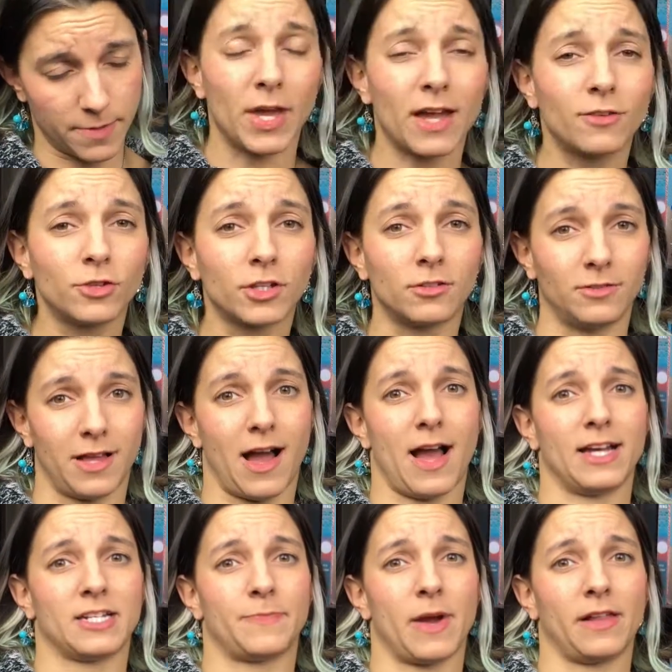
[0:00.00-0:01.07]
Big Little
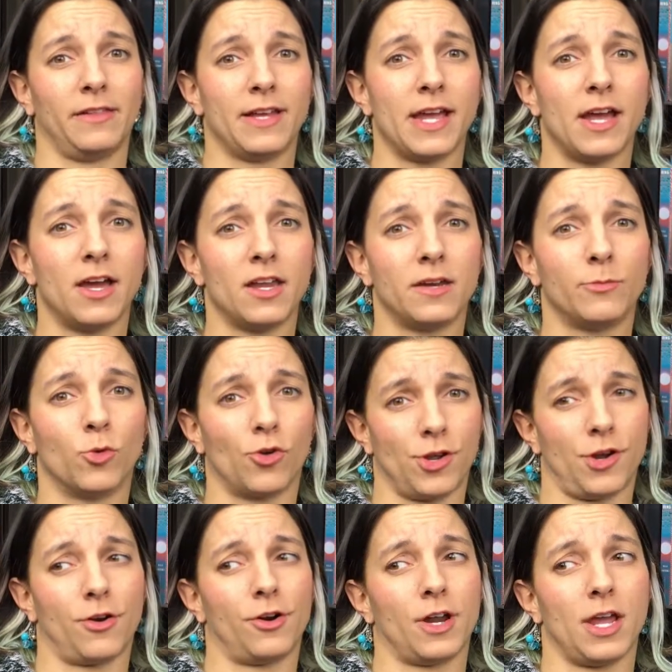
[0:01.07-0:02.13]
Lies by Liane
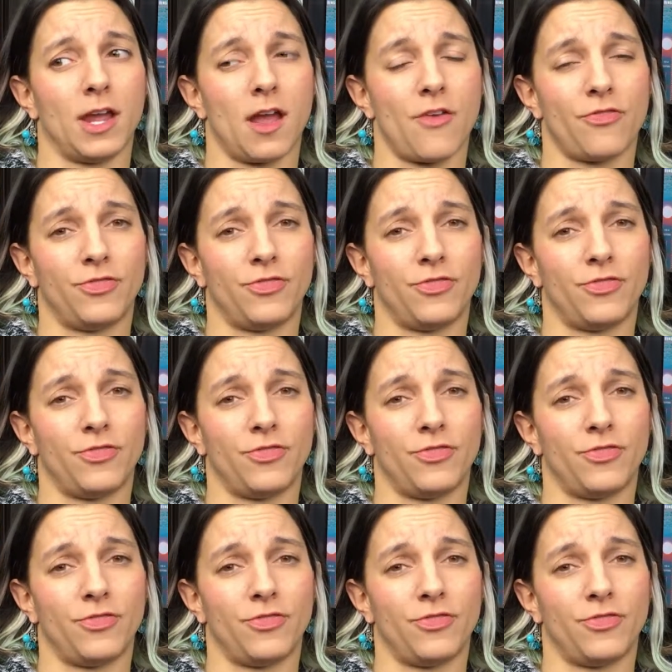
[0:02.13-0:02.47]
Moriarty.